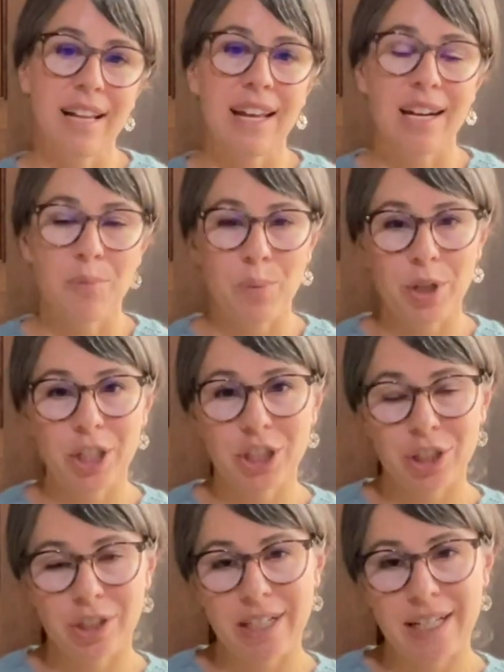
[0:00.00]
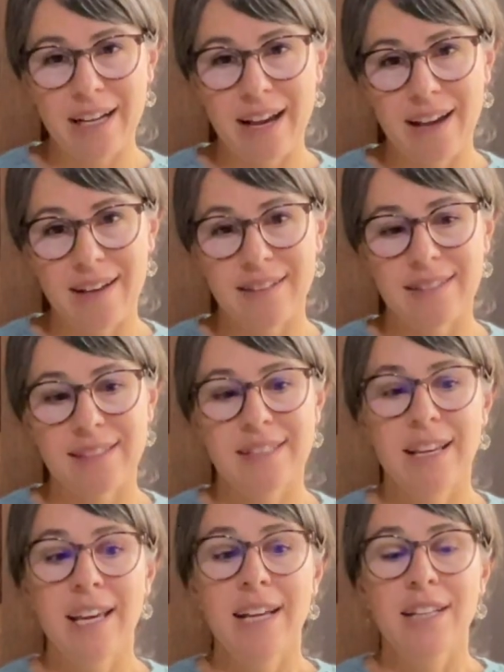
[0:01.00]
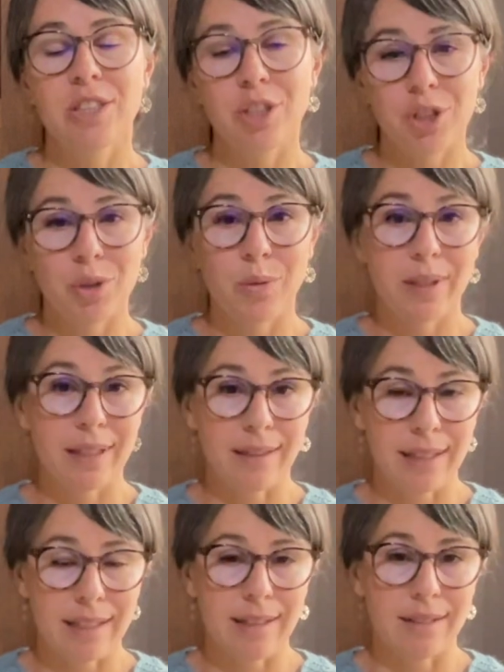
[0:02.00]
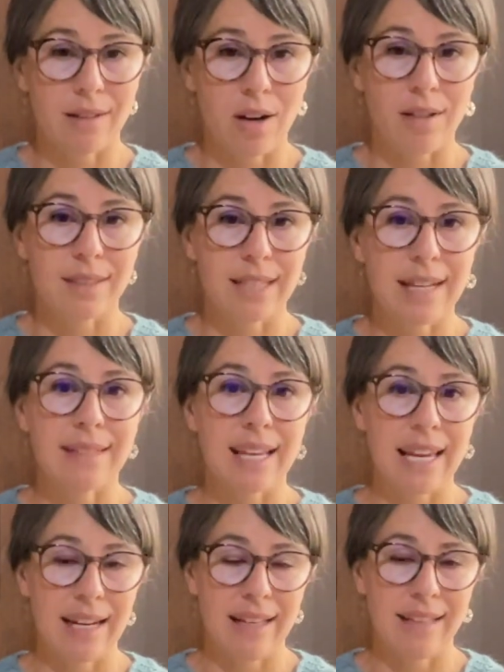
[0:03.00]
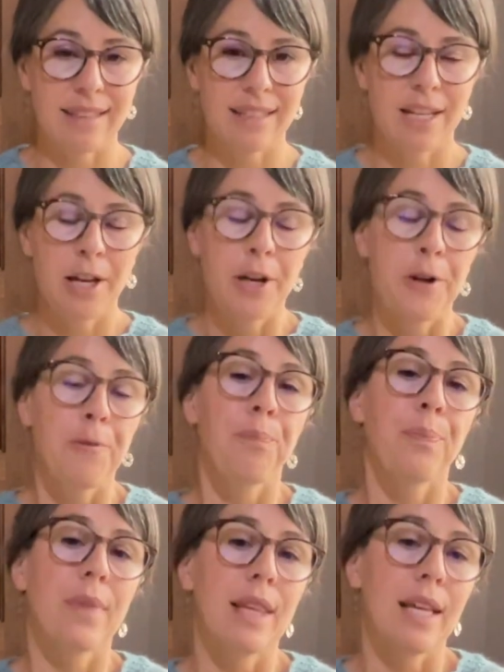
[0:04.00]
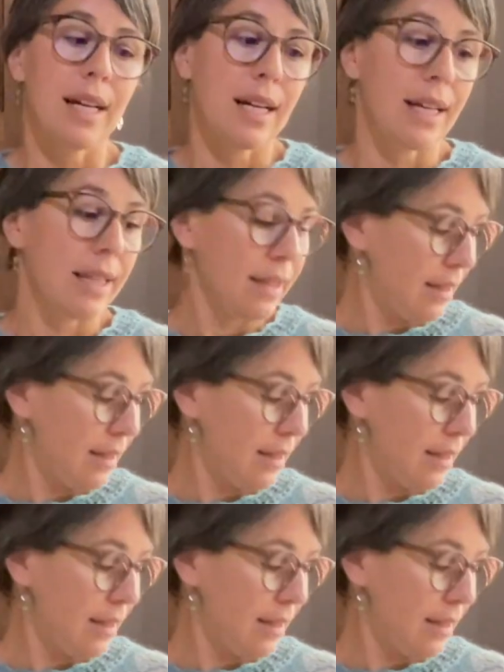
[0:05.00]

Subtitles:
and I'm pretty sure it has to do with the linen content in it. The